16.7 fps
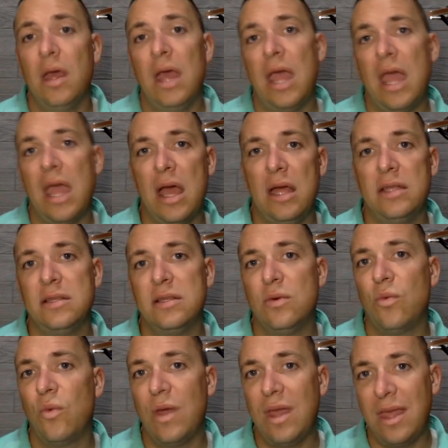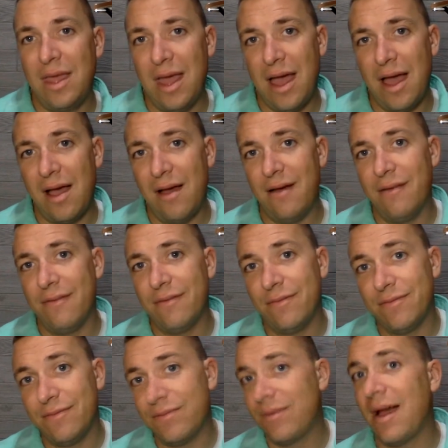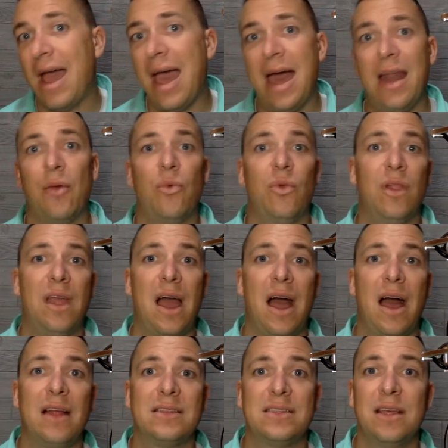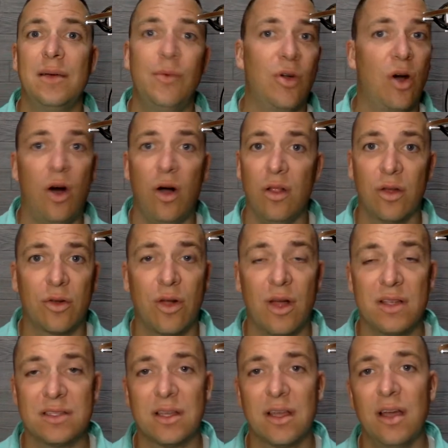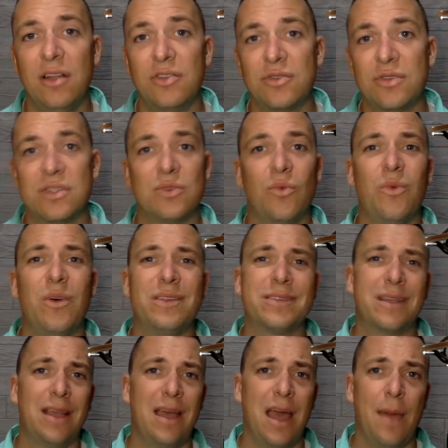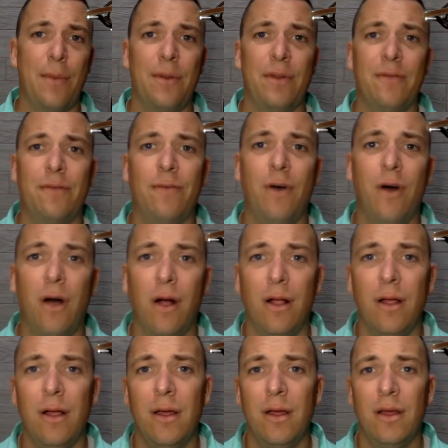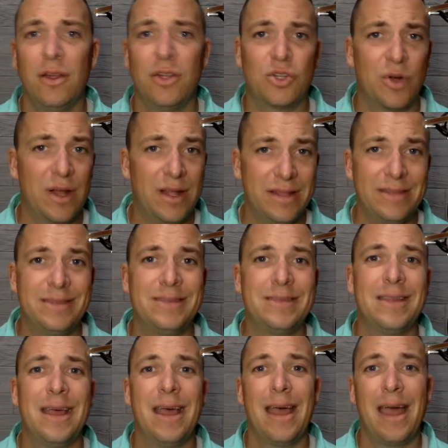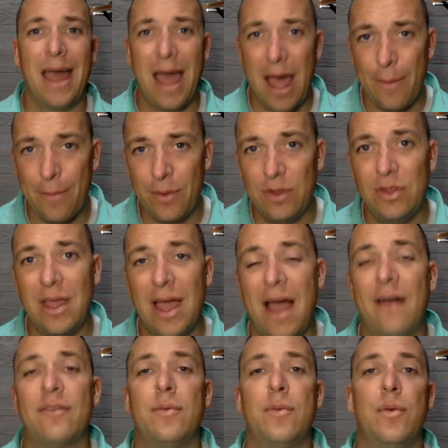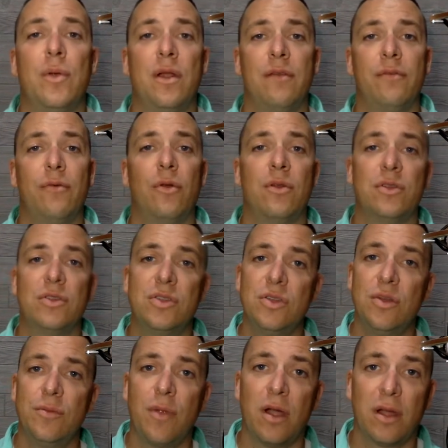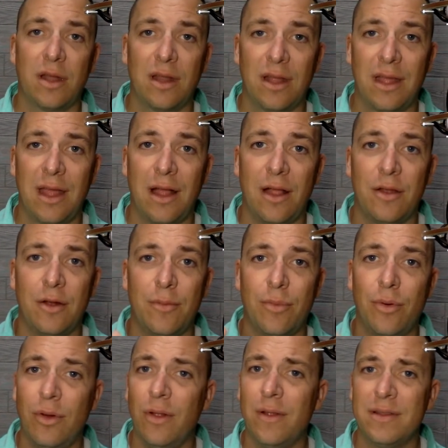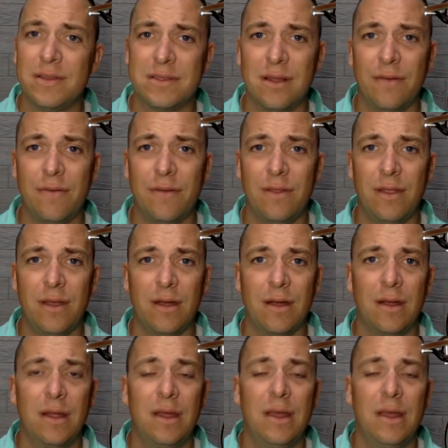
and we have had a really hot summer all across the country. So what's going to happen in fall? Trends happen. You have to be ready for it. Do your marketing calendar and put all that stuff in there.